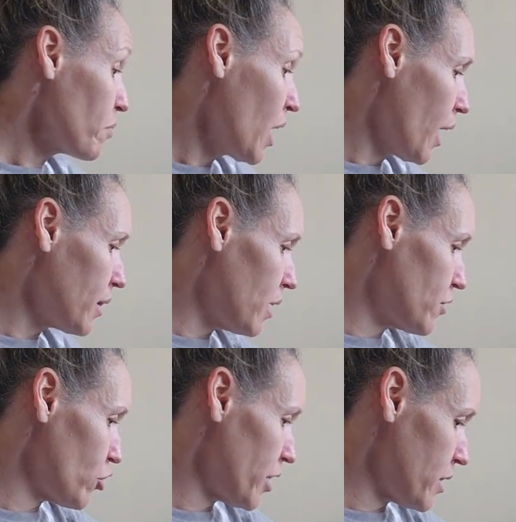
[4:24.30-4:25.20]
I love
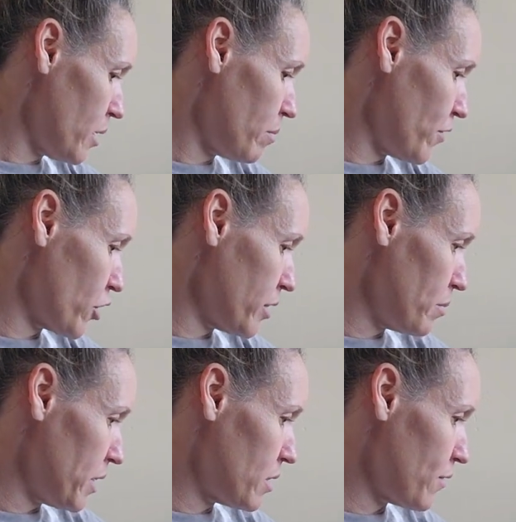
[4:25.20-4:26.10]
to dress up for
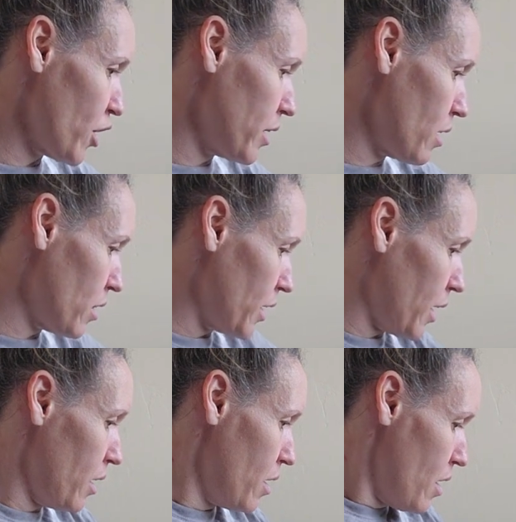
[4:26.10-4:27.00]
Christmas, for any
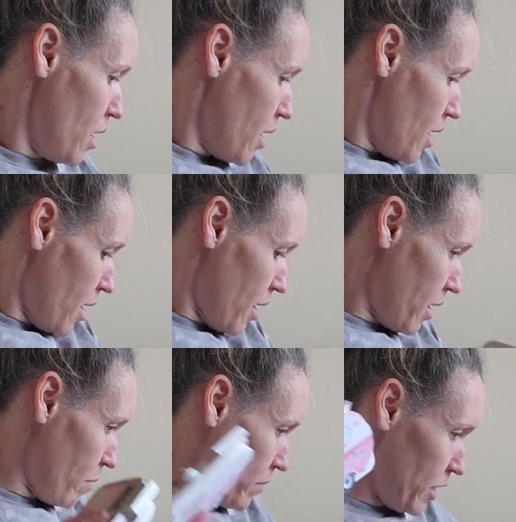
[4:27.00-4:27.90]
holiday.
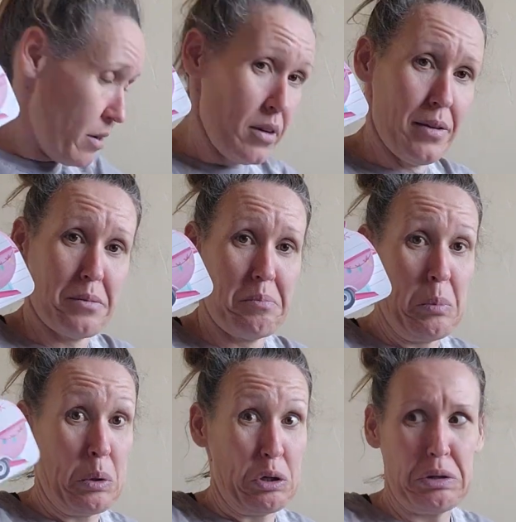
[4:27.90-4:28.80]
Um, here is
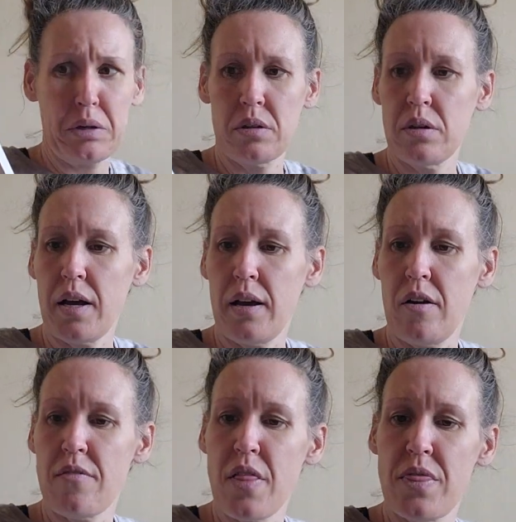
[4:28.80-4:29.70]
more
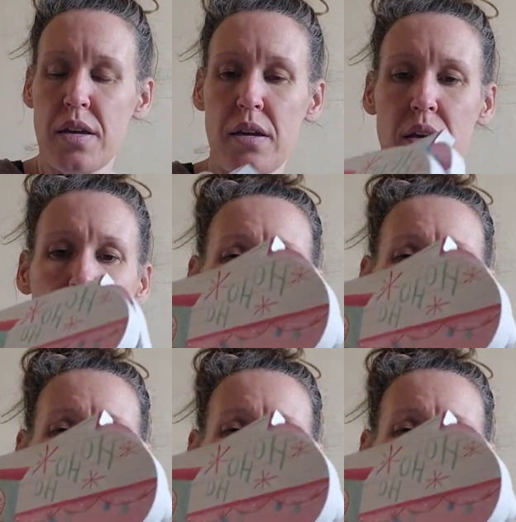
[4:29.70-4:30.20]
of the